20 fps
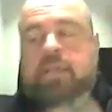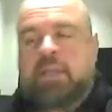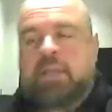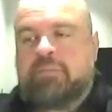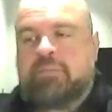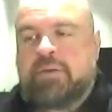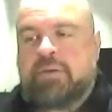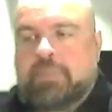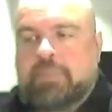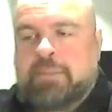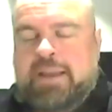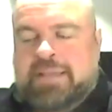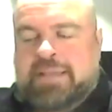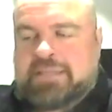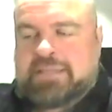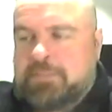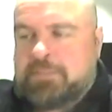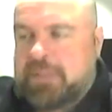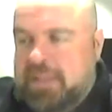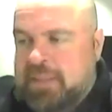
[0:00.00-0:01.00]
very
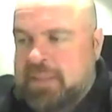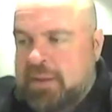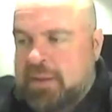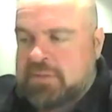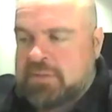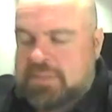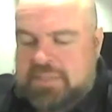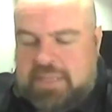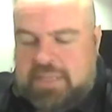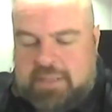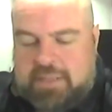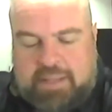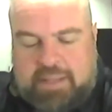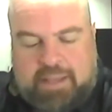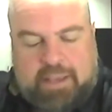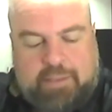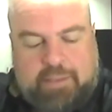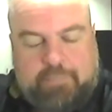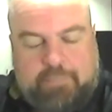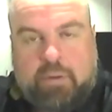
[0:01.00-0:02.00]
blessed to be there and see
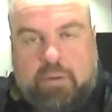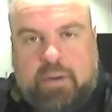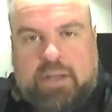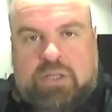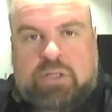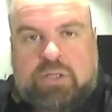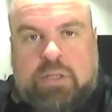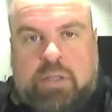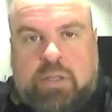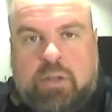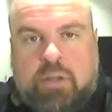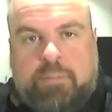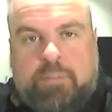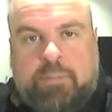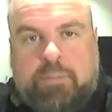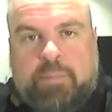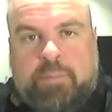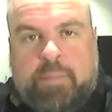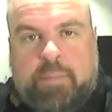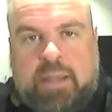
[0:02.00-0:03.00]
the progression a lot of
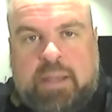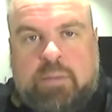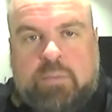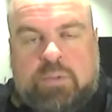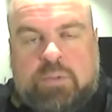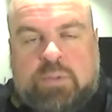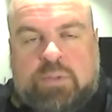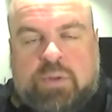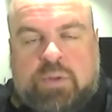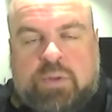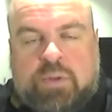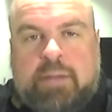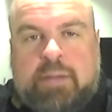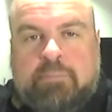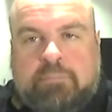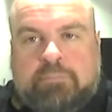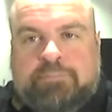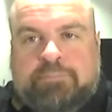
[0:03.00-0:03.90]
people made, which was great.